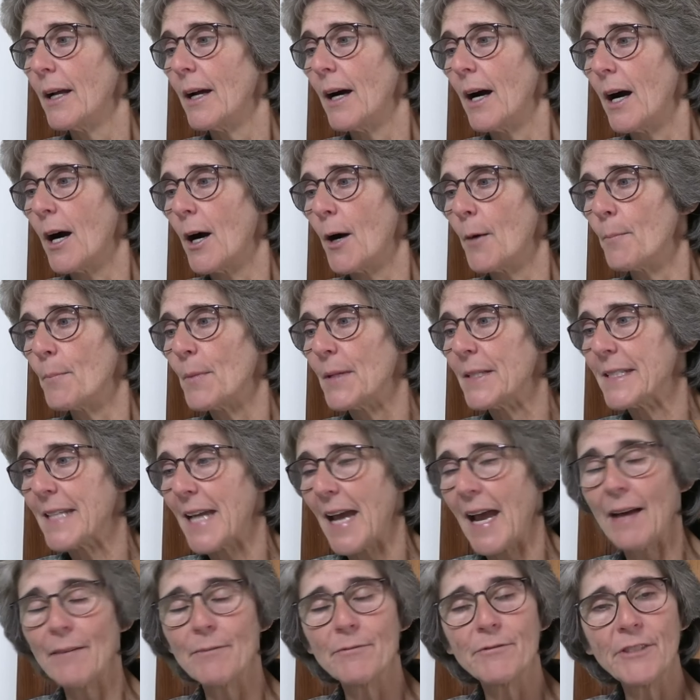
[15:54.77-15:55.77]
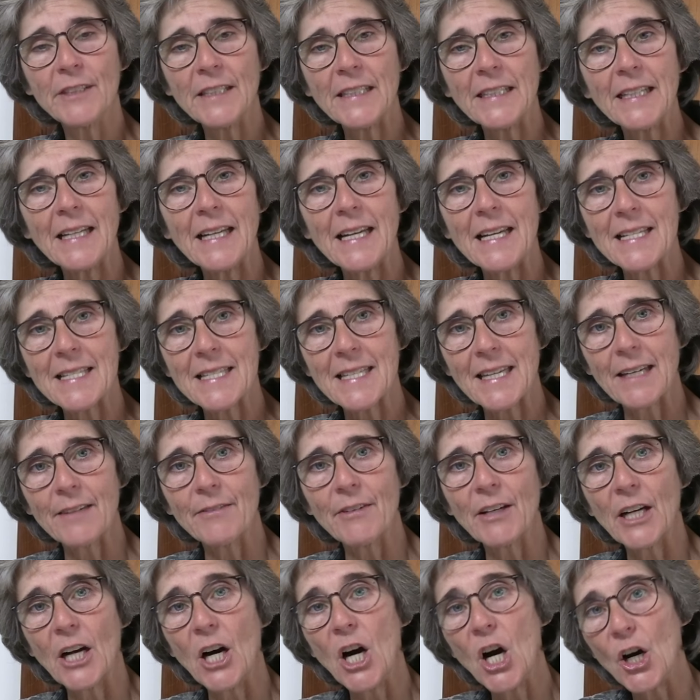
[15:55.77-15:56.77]
DabV is
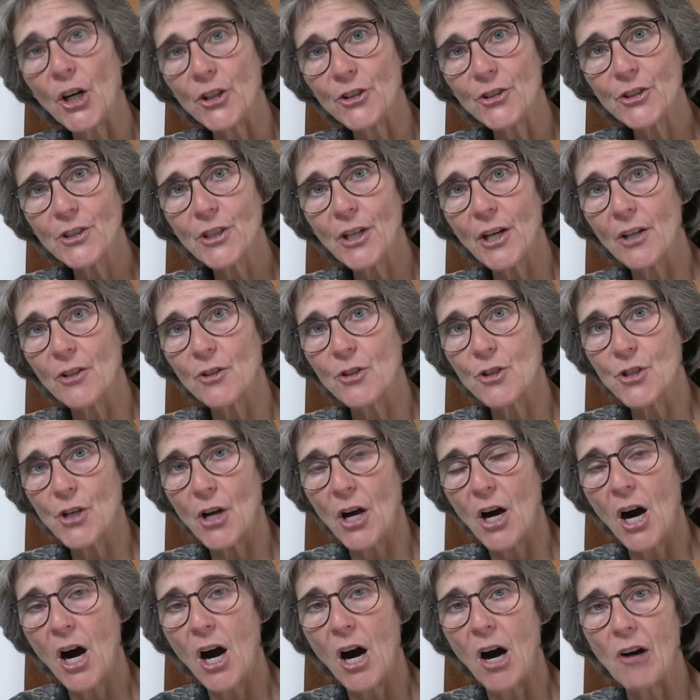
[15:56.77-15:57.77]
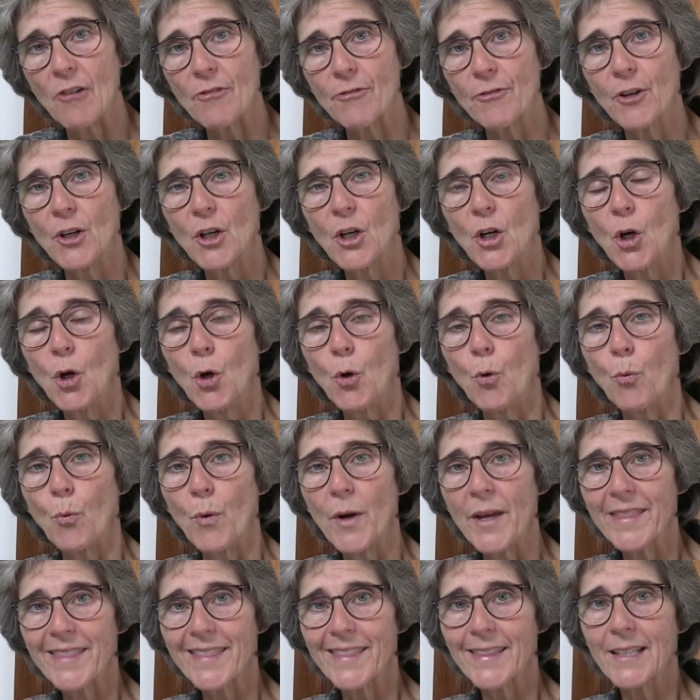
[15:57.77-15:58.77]
giving $100 off
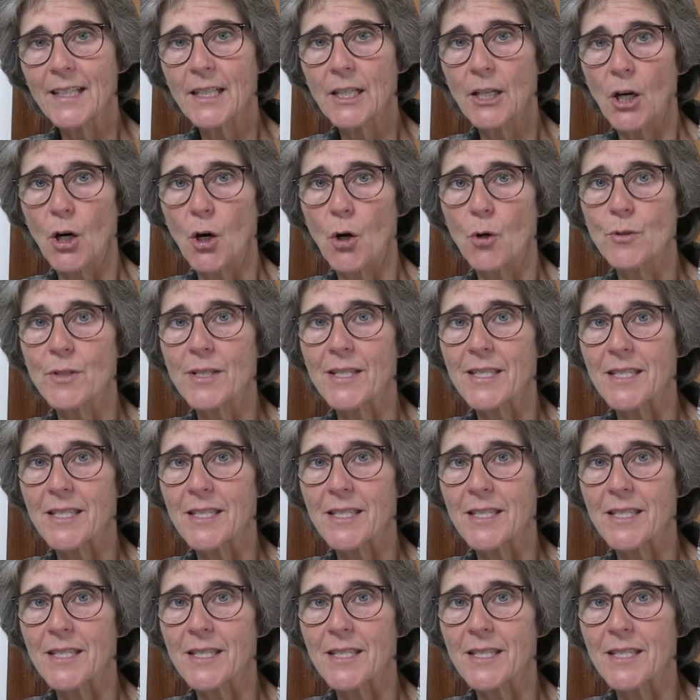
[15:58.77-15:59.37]
with the code